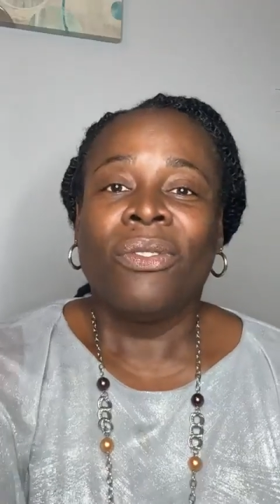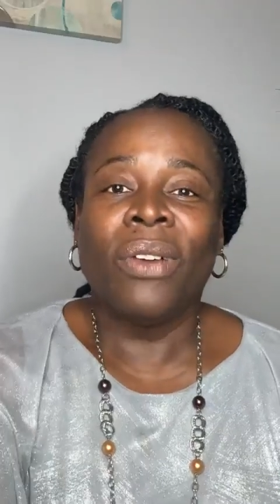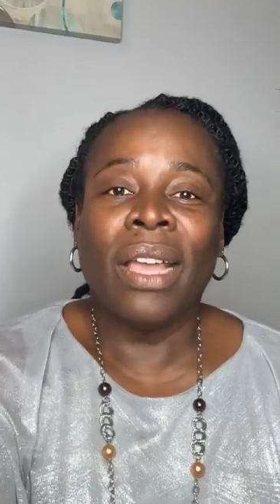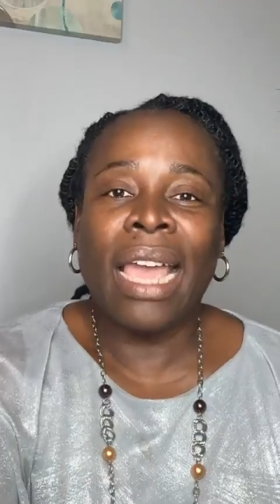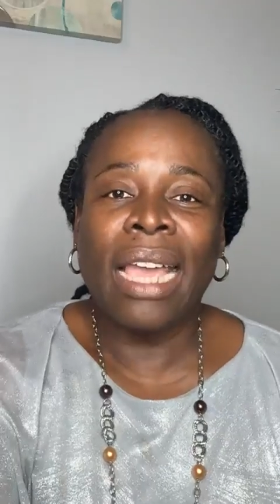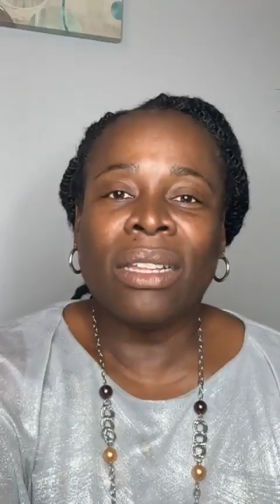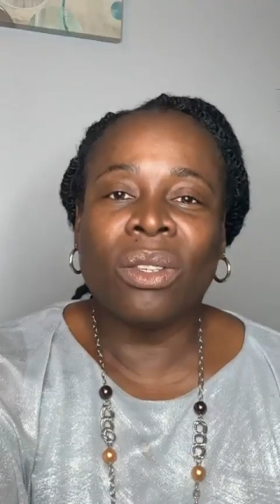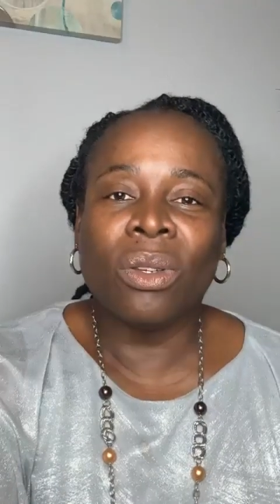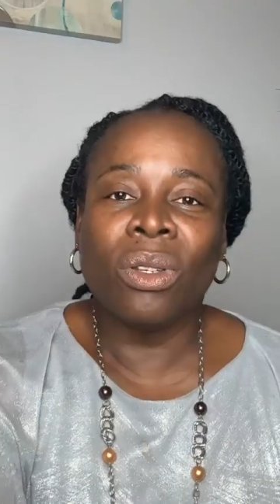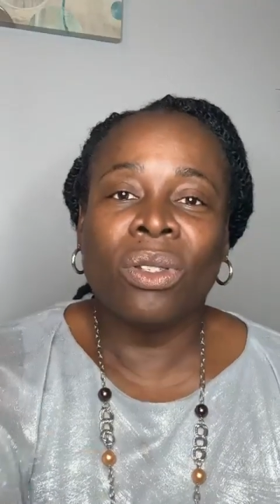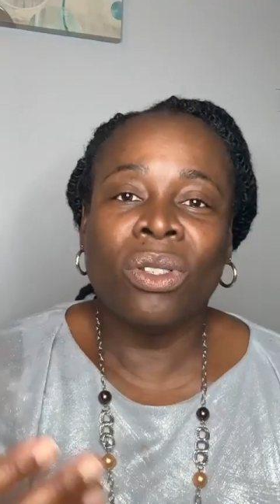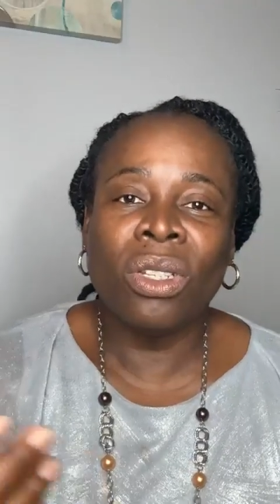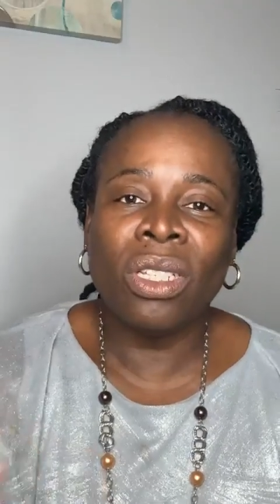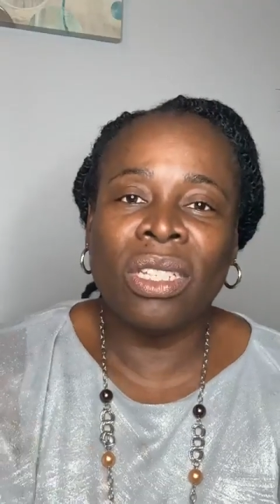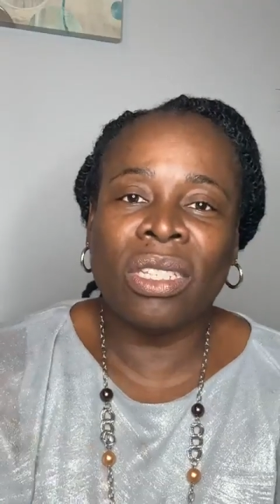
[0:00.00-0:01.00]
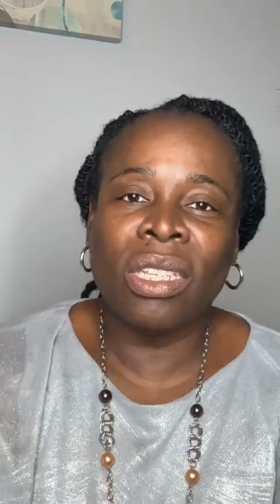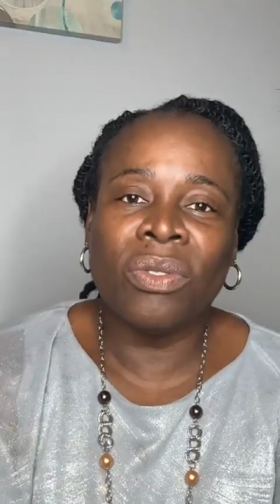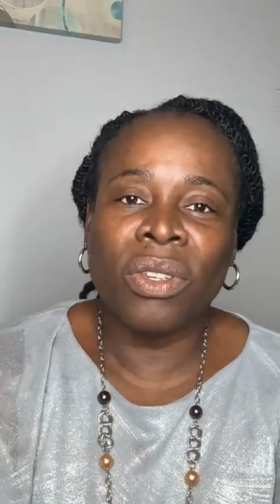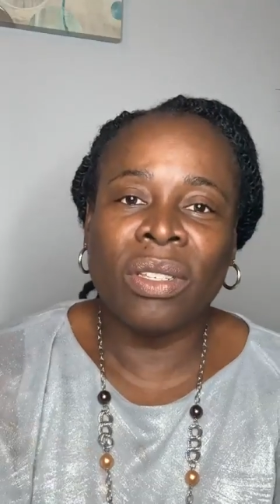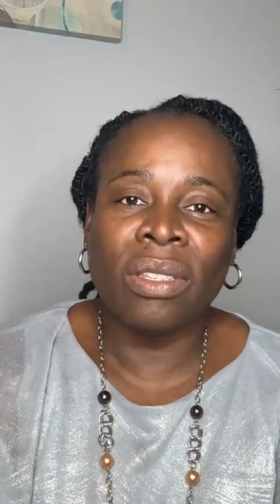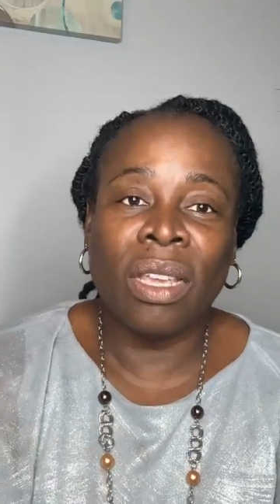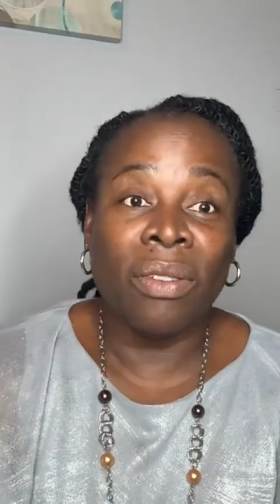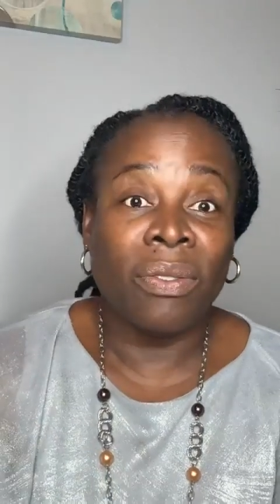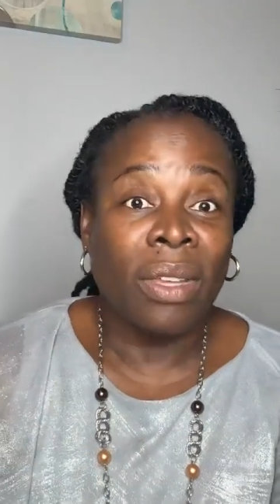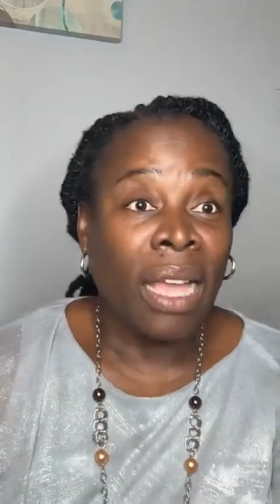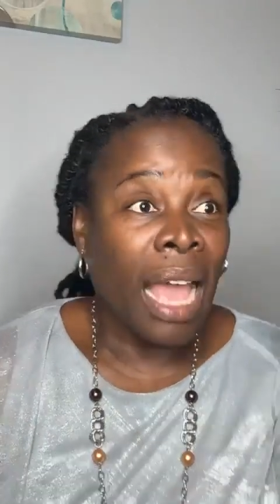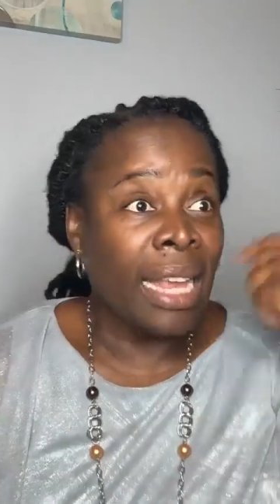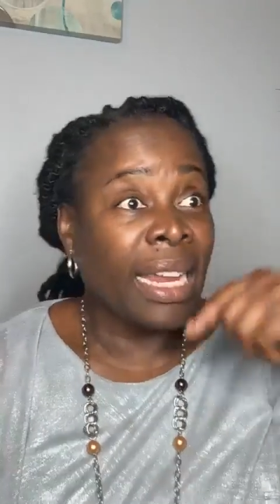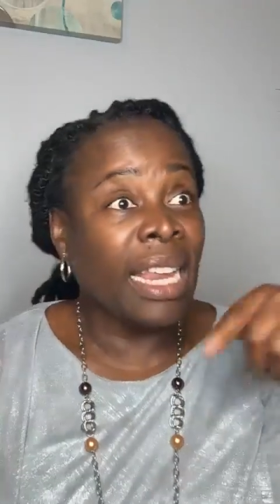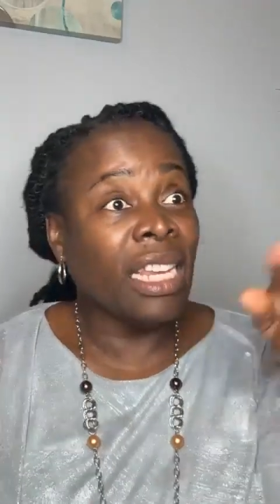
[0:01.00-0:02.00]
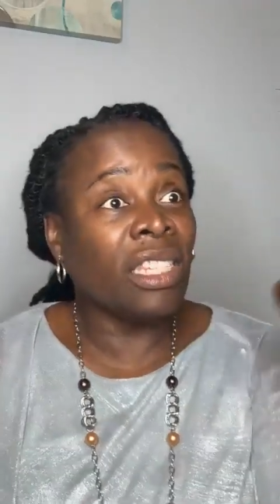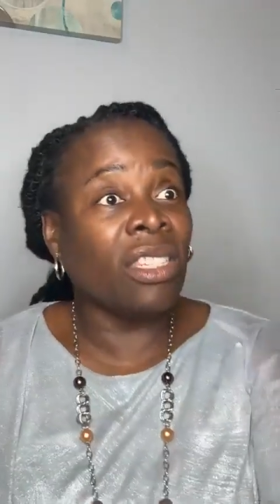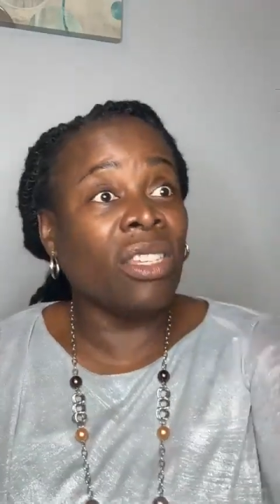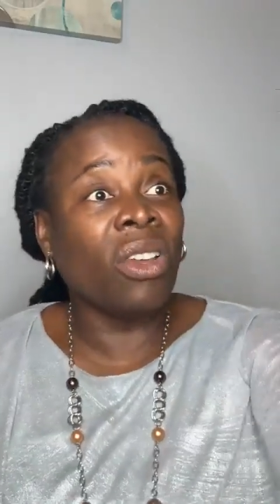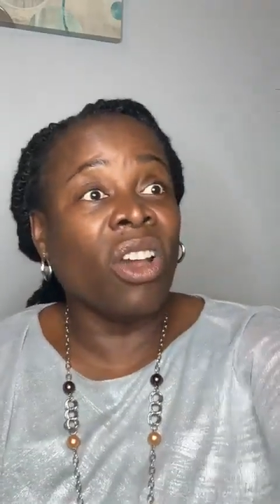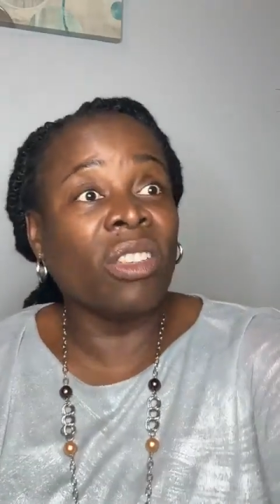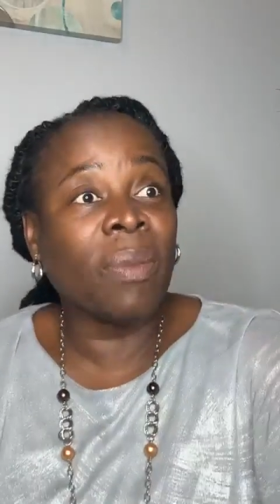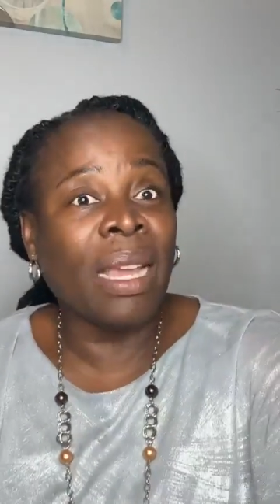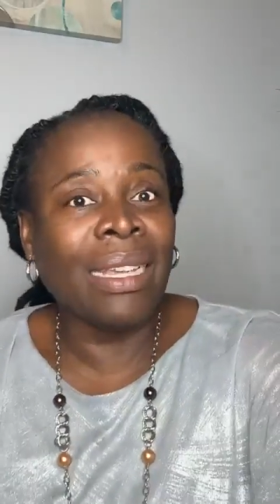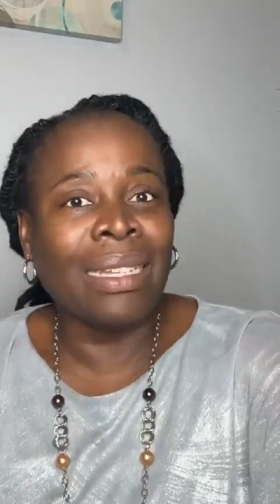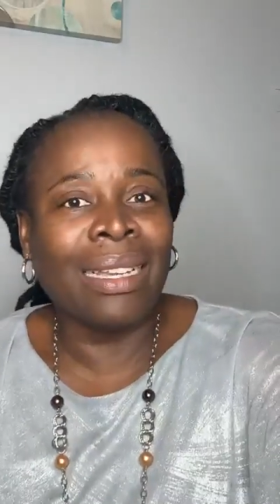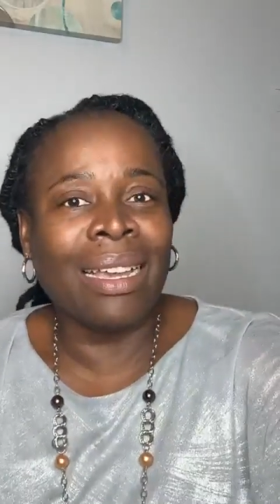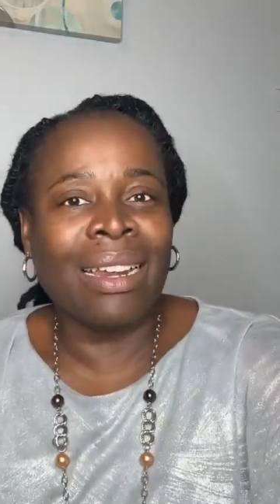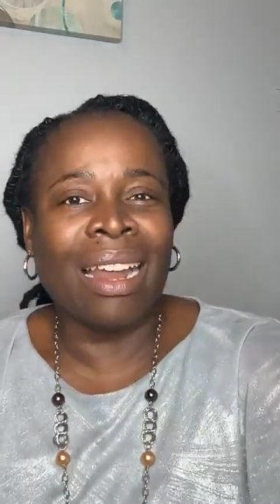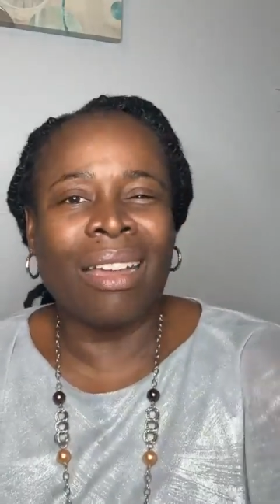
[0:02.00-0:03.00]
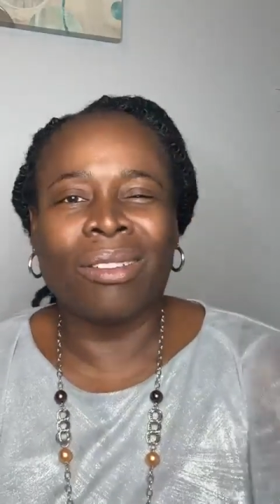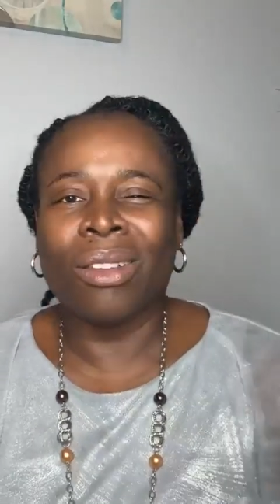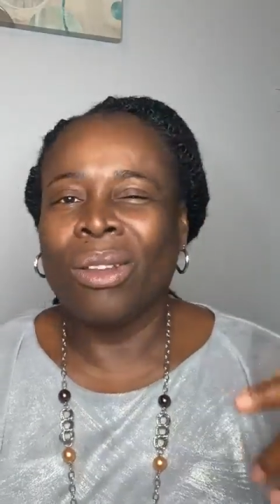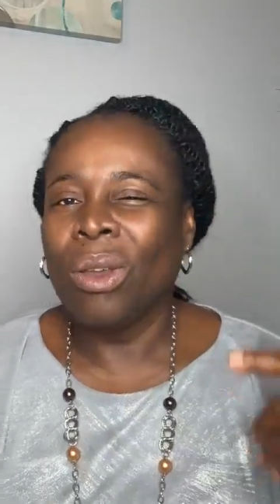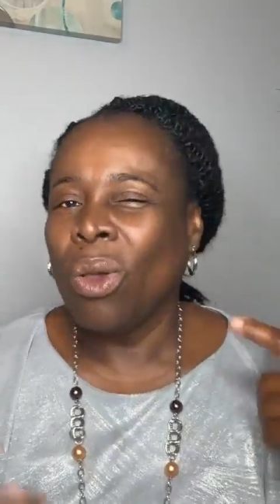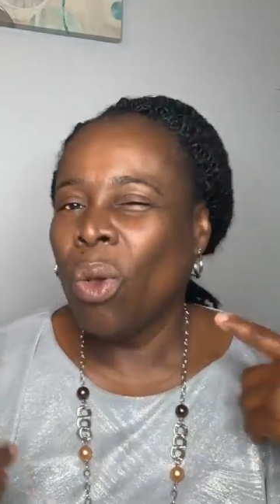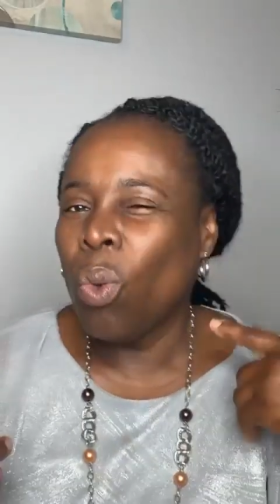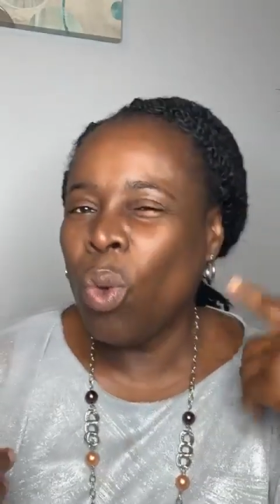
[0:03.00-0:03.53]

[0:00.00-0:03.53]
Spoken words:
forget it, don't deceive yourself. And then you see your husband in the crowd.